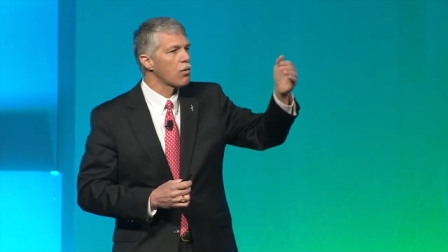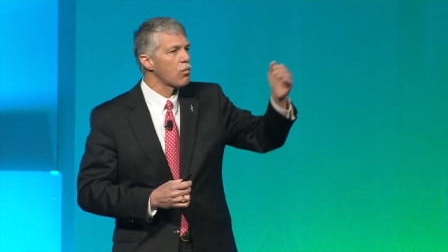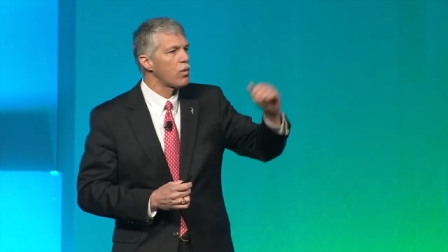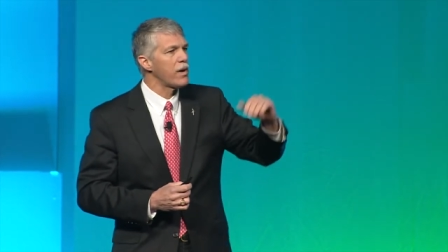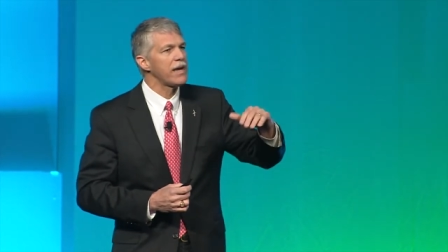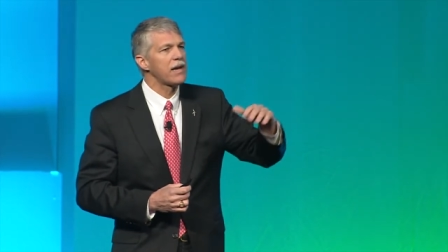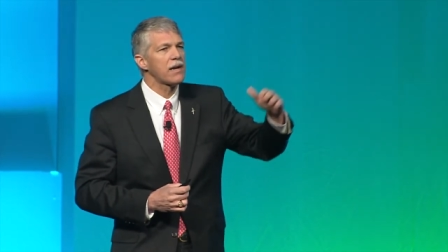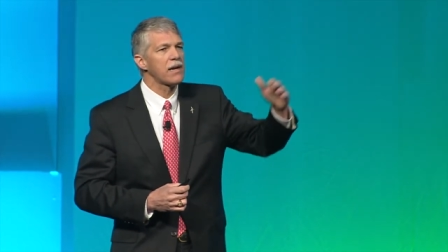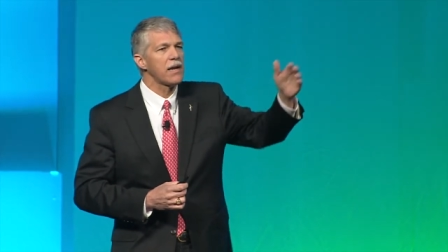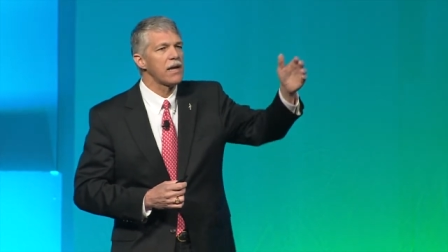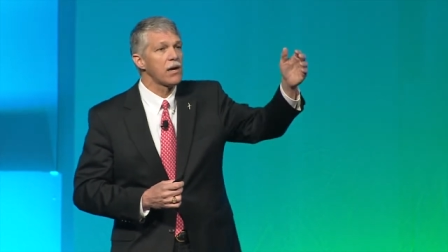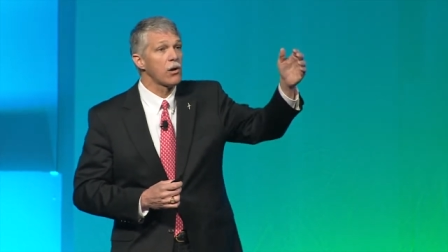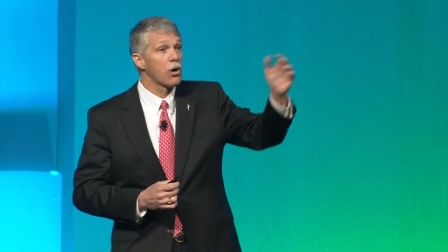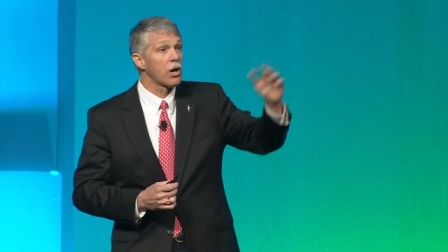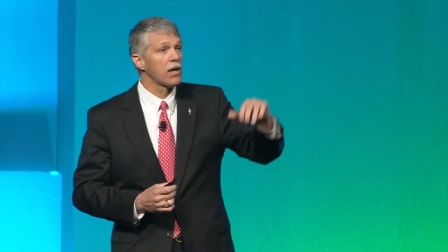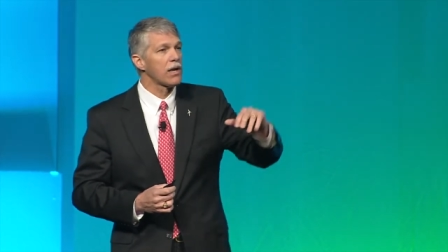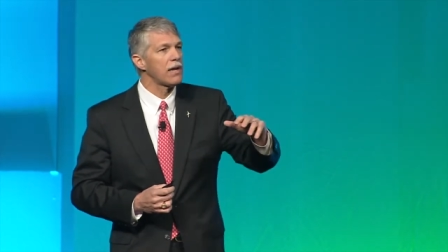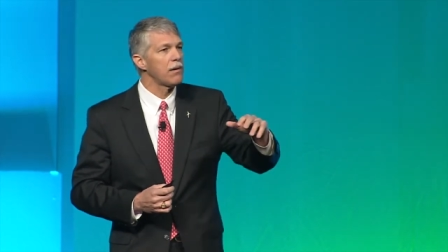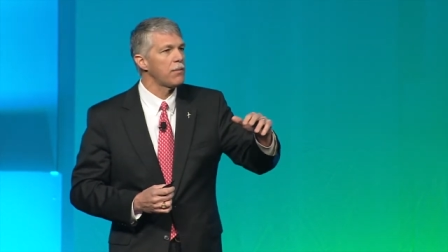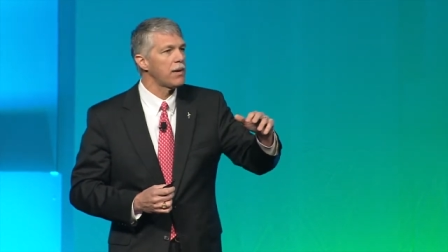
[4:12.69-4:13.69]
weakening or
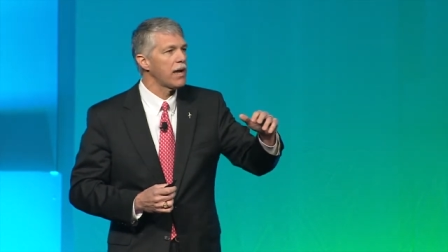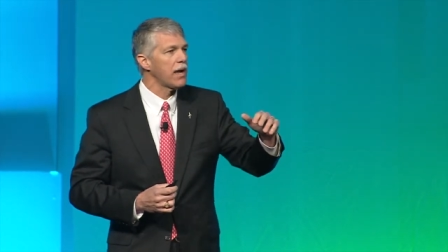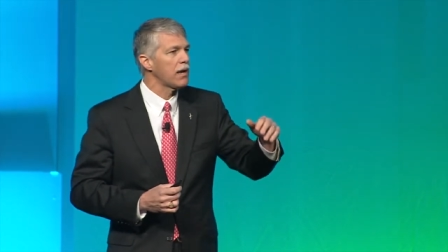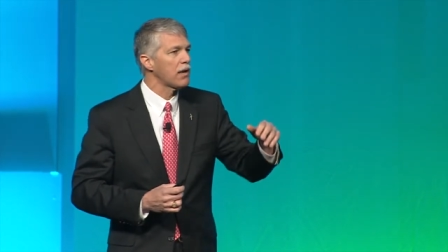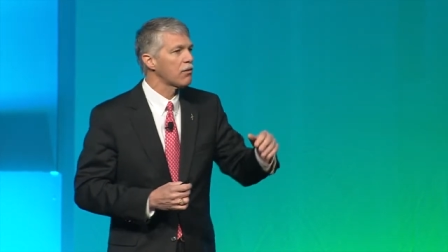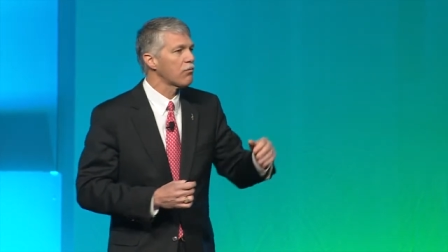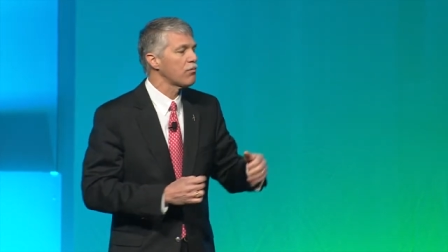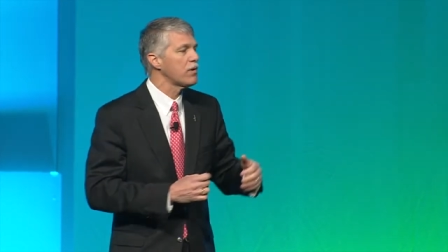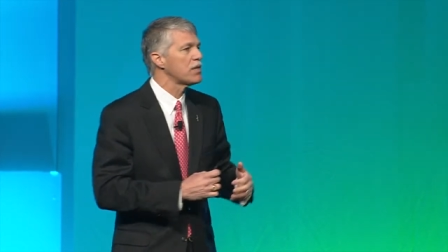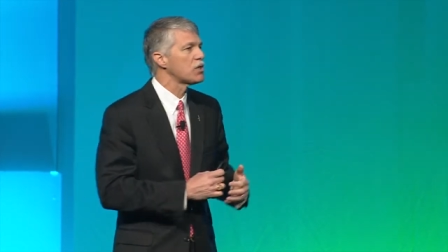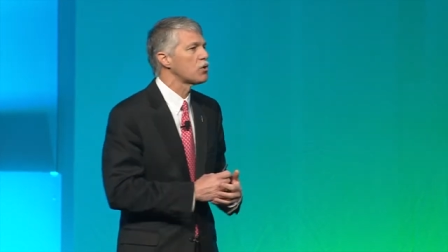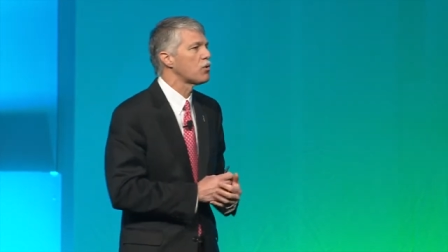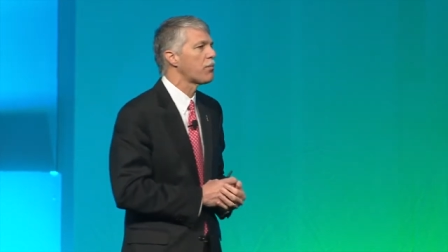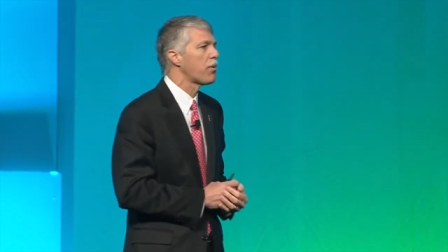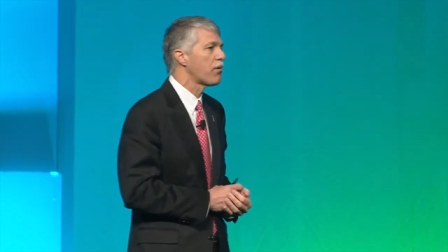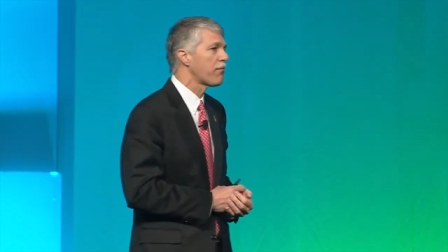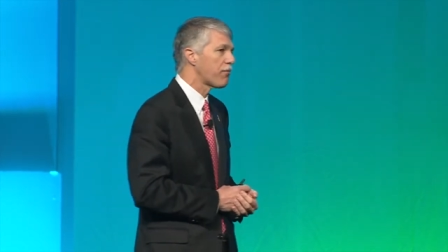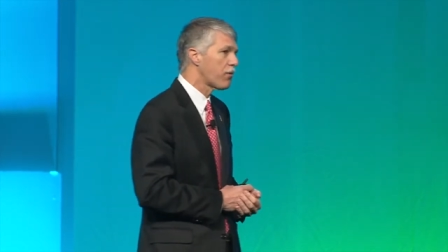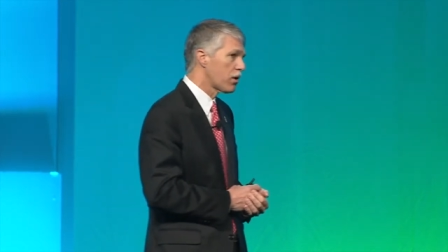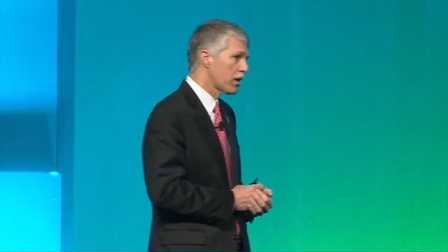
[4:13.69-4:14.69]
eliminating the regional
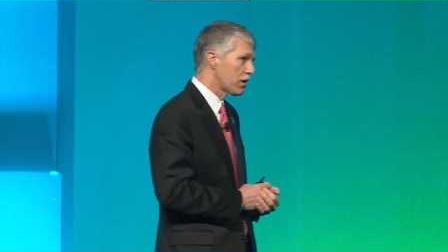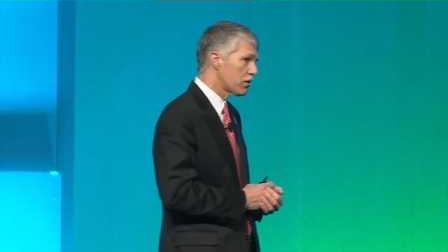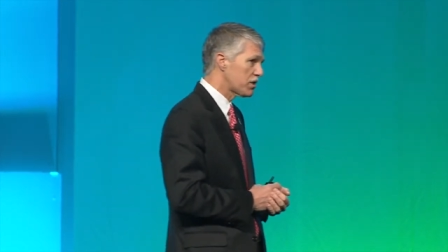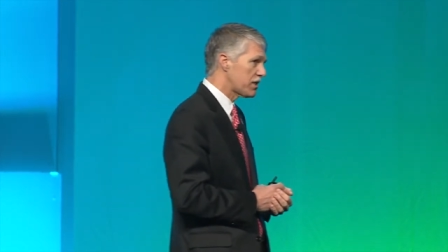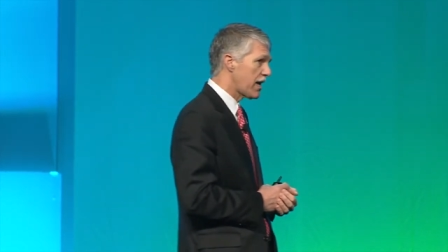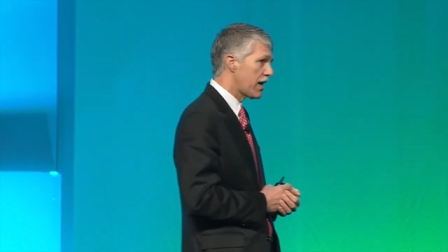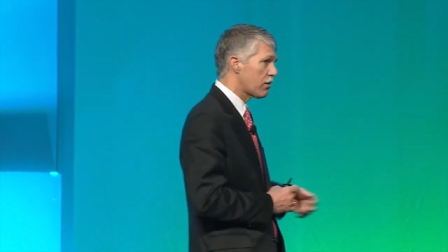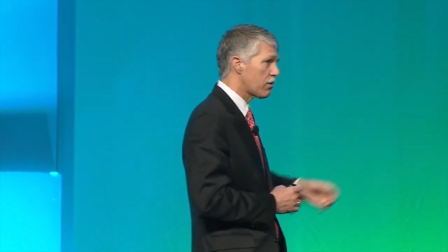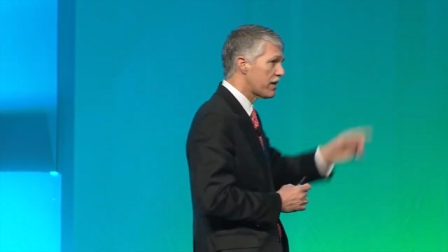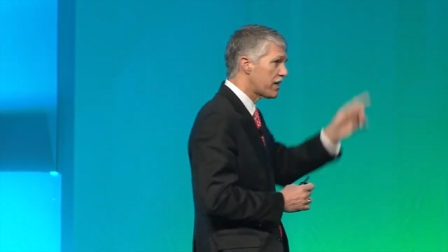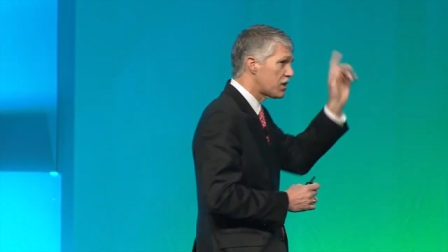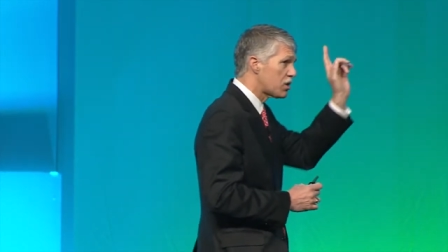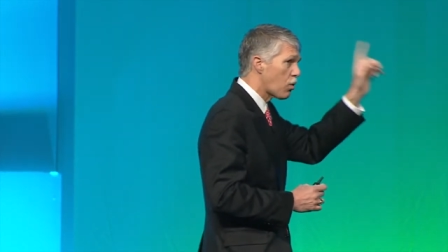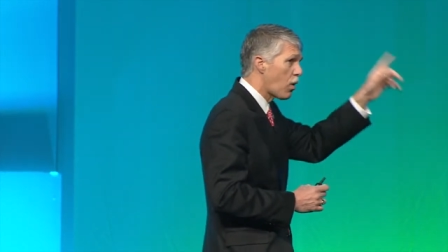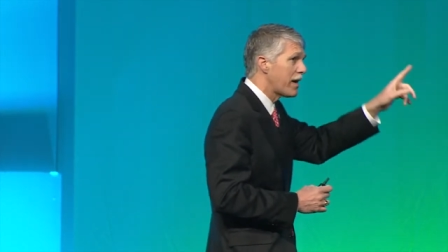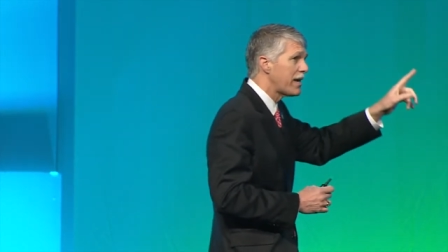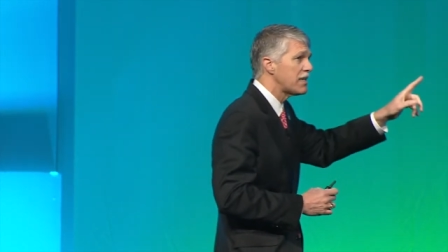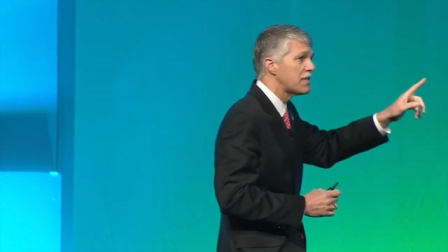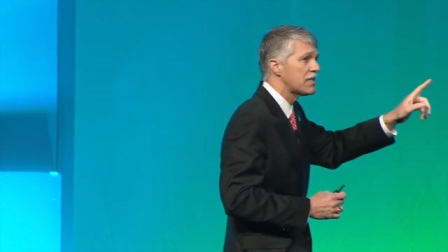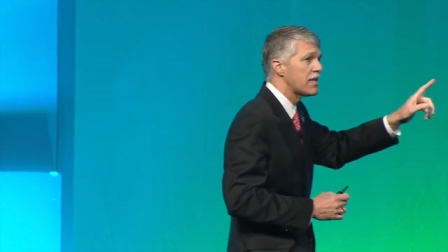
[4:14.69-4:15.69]
portfolio standard in
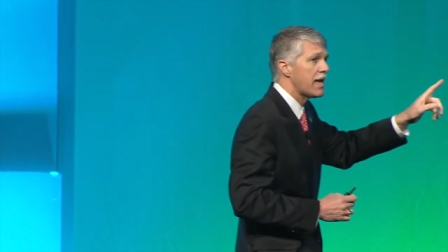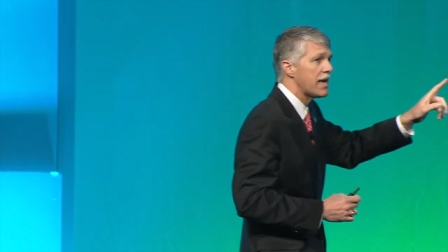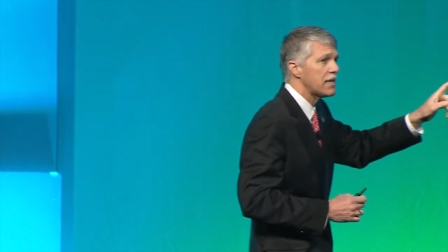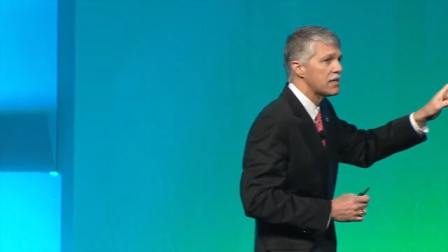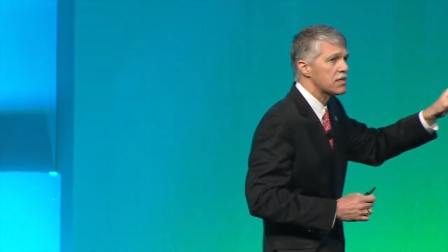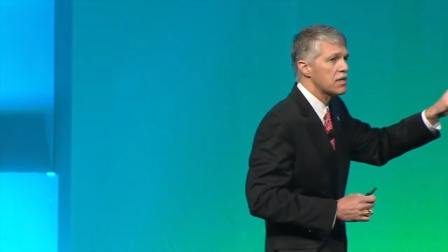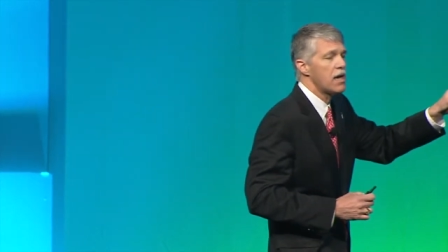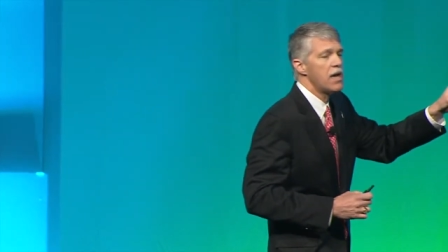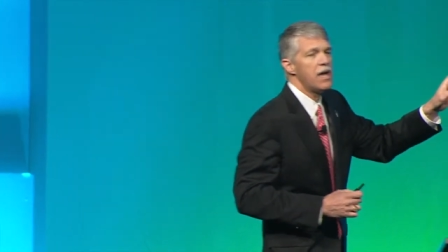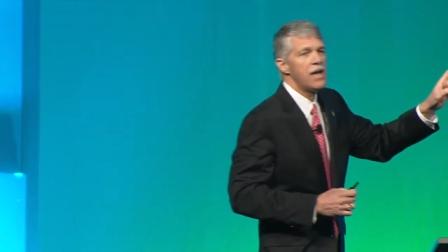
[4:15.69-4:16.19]
20 states,